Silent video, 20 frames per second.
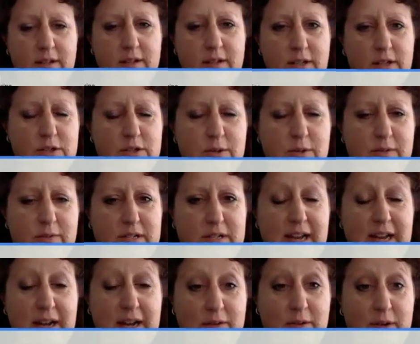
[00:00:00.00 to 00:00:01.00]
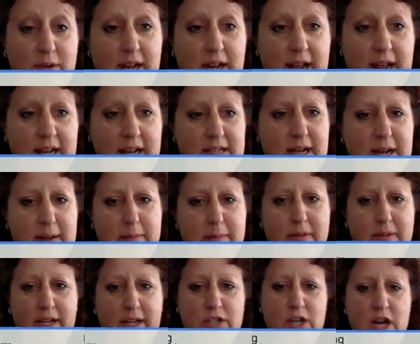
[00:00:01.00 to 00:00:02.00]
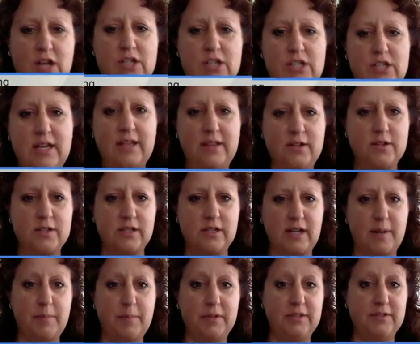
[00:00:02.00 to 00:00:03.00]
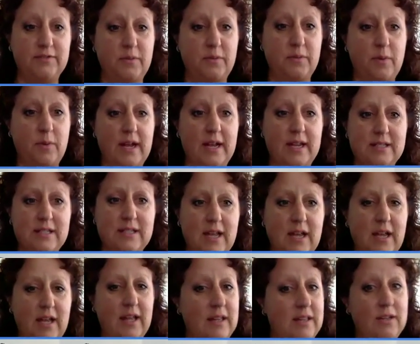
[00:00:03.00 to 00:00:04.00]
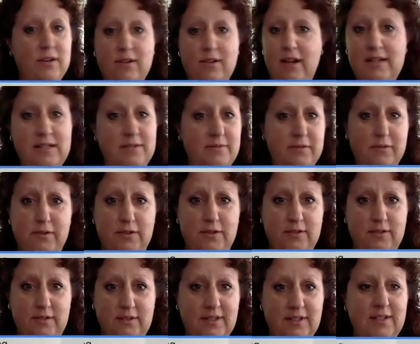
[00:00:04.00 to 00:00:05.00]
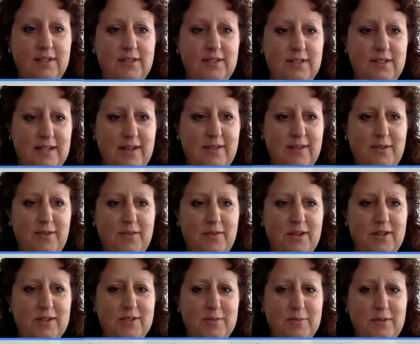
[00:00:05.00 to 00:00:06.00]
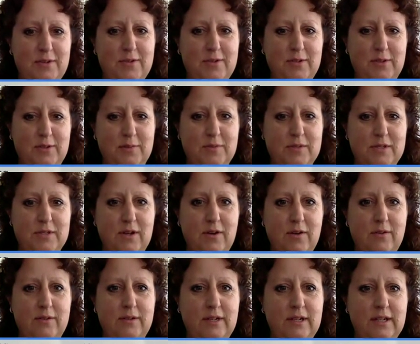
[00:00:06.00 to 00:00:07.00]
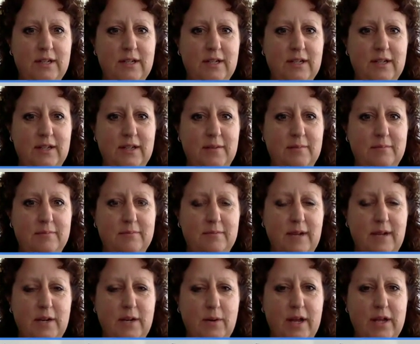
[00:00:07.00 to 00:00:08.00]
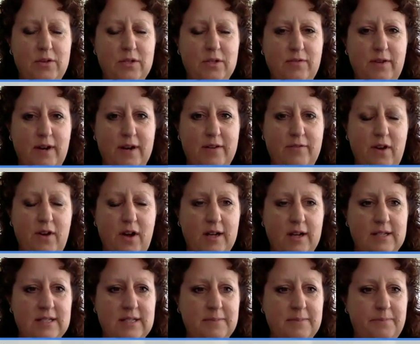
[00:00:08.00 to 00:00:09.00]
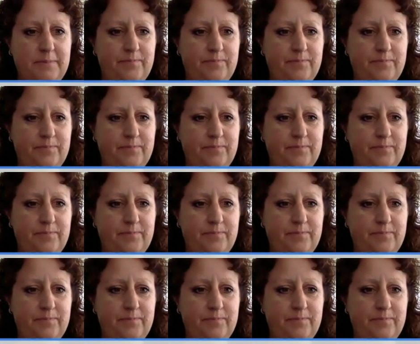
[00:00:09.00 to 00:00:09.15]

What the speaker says: you do have to download it ahead of time, and like Josh said, there's a couple different ways that are not difficult to download videos from YouTube. So I know I use Firefox